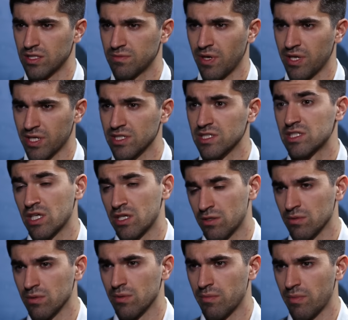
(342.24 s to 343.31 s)
spent a
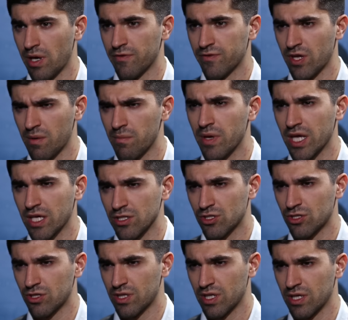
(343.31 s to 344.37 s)
considerable amount of time
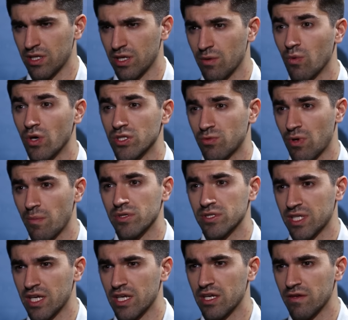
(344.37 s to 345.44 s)
making sure that it was
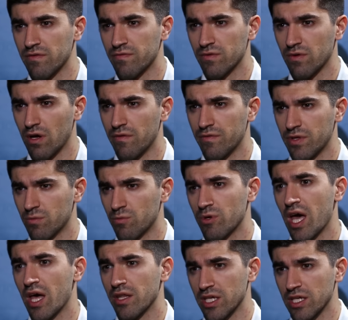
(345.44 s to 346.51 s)
representative of the
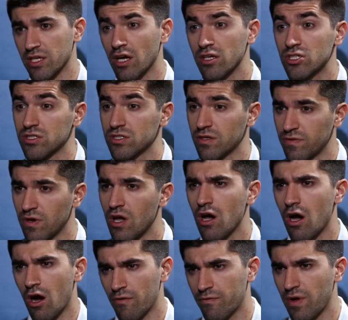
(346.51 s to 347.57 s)
reality, not just of
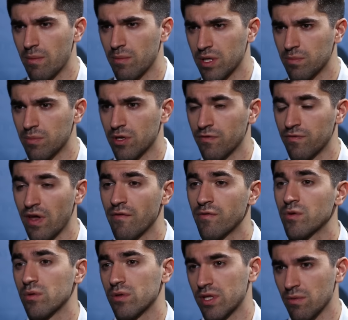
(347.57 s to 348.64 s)
our family, but of
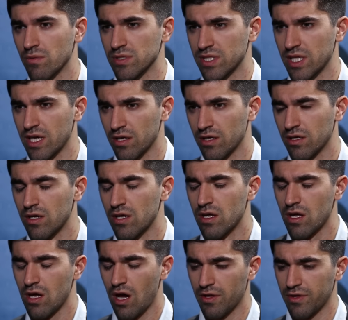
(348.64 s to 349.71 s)
everyone that was there
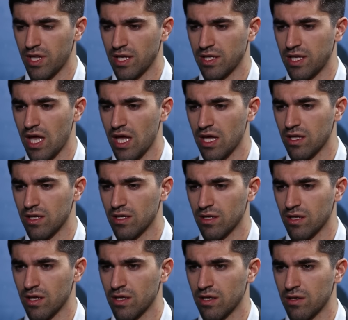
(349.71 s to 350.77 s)
on that day.
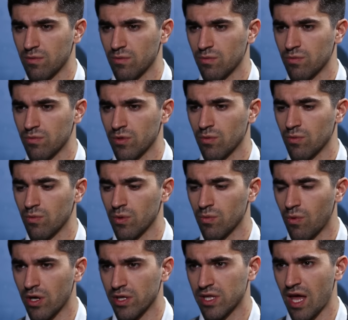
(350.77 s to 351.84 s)
And you know,
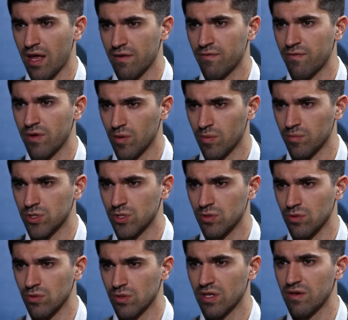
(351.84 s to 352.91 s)
we want that film
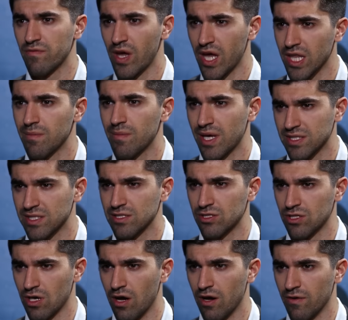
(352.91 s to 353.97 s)
to convey the
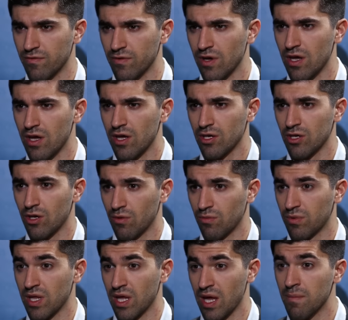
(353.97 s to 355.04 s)
message of, you
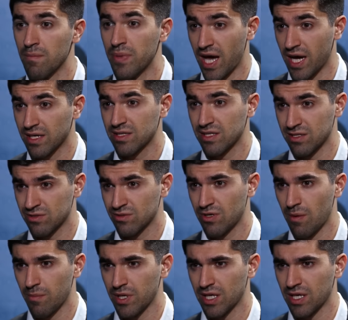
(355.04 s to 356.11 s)
know, the impact the
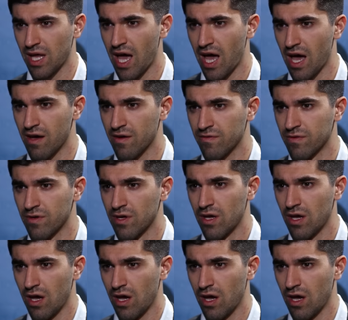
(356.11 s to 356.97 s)
tsunami can have,